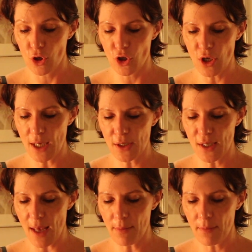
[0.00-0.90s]

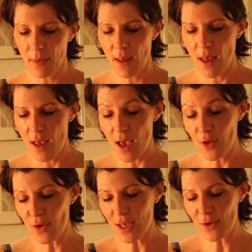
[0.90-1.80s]
change them,
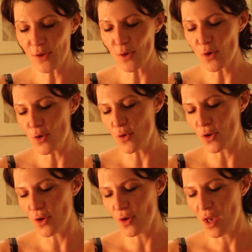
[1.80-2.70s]
and you can also look.